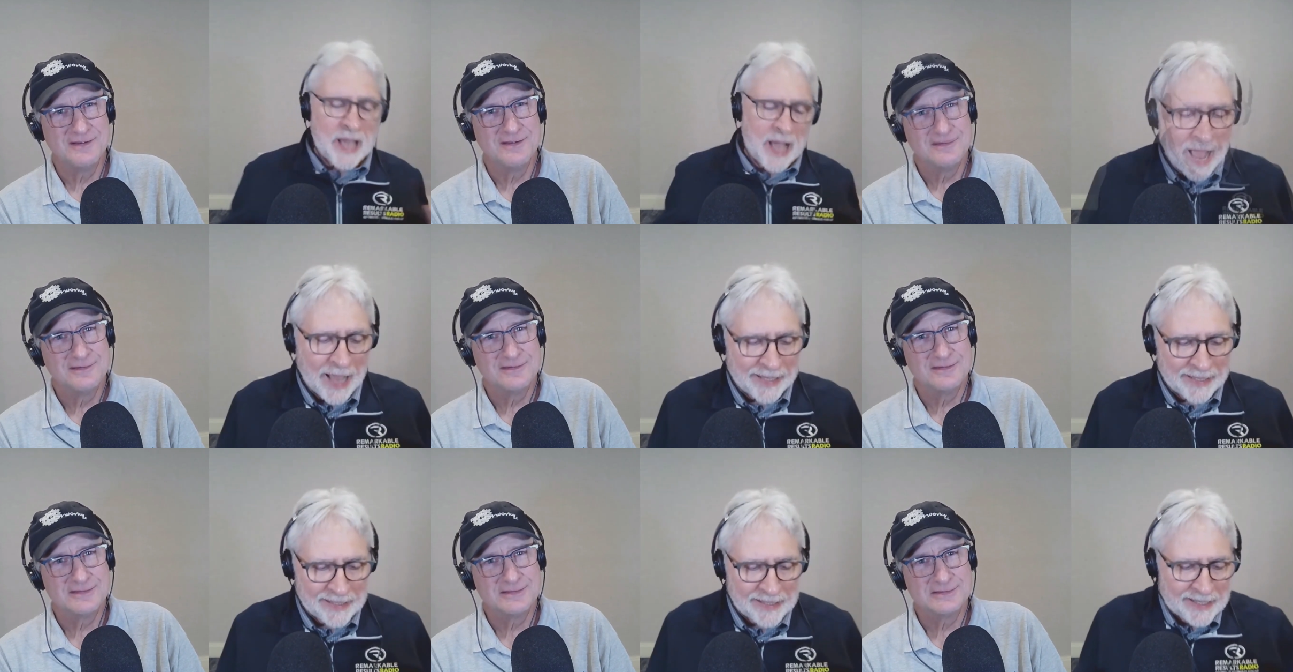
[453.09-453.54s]

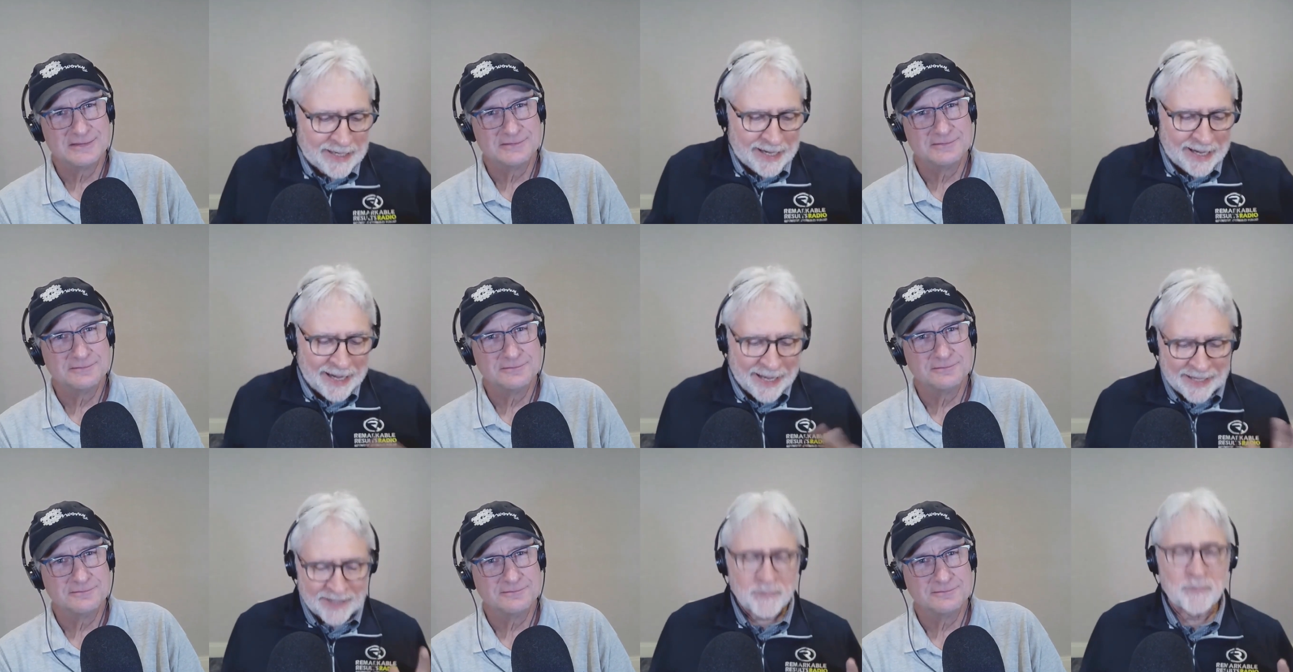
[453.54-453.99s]
Speaker 1: I
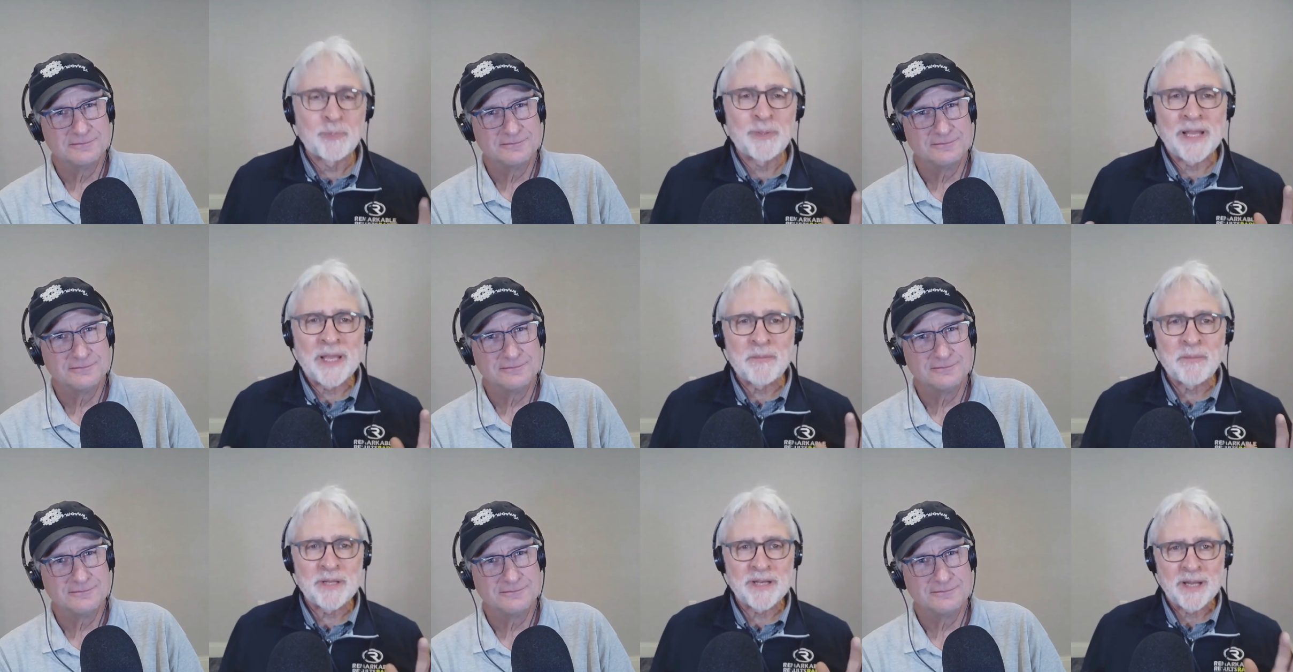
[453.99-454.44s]
kind of
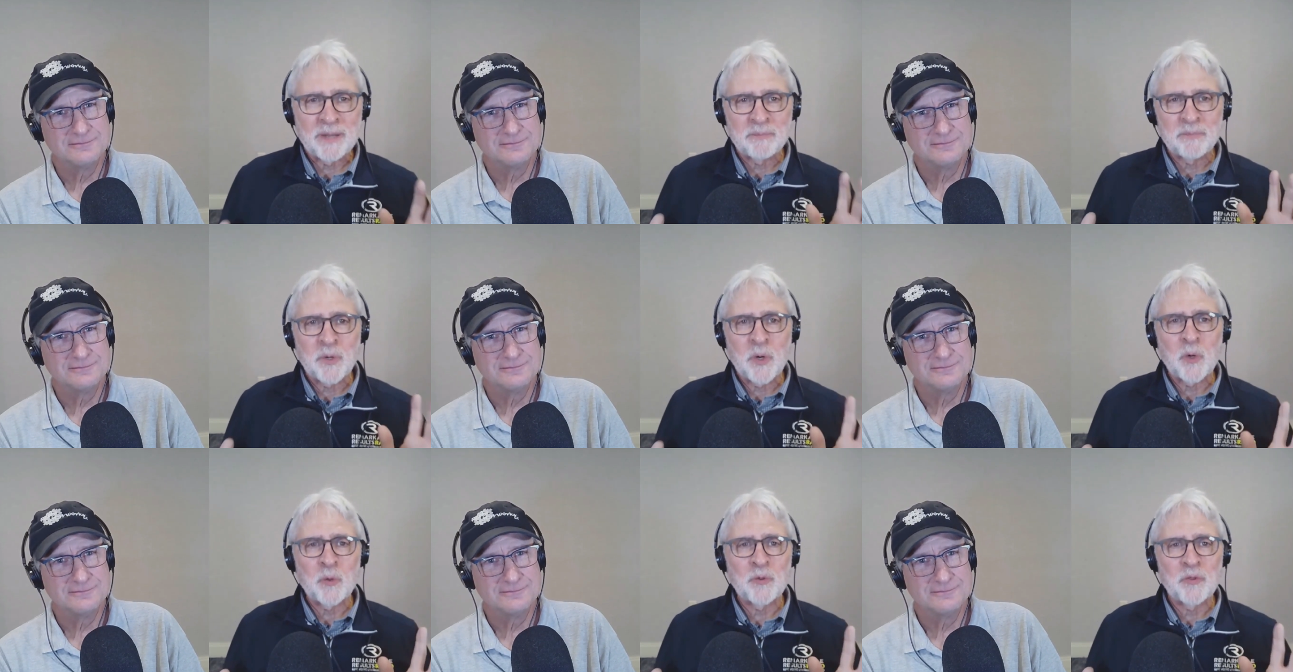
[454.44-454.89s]
blame it on
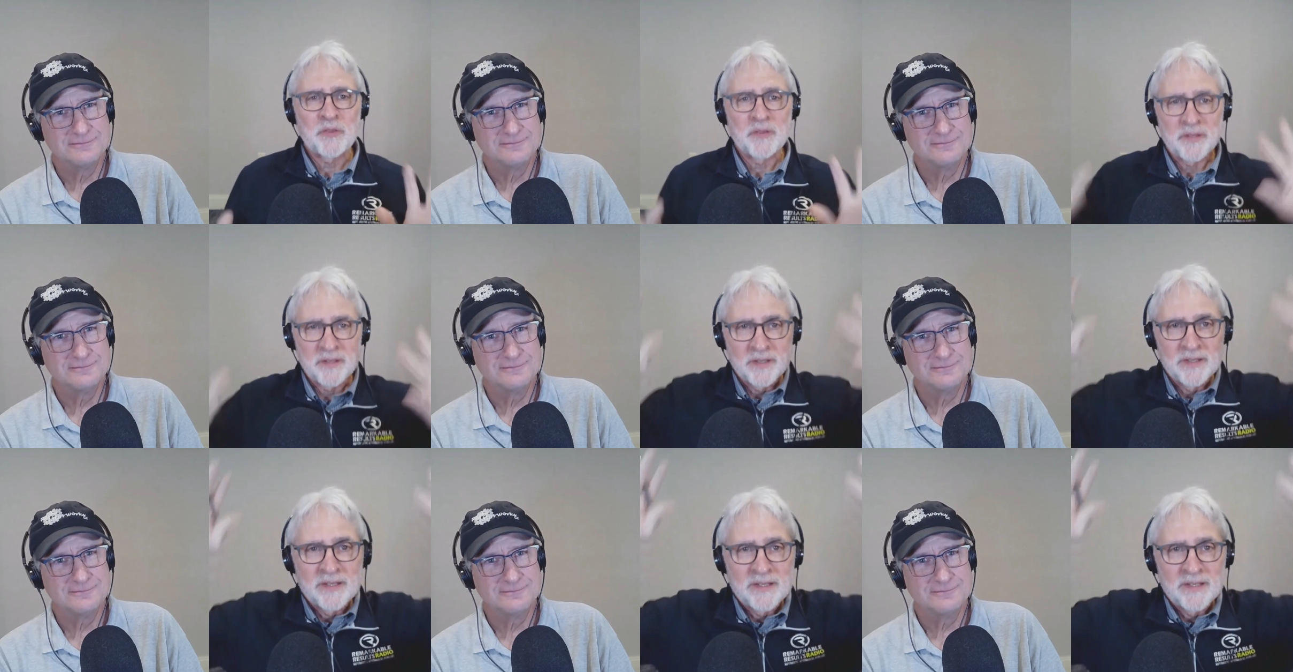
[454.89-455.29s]
both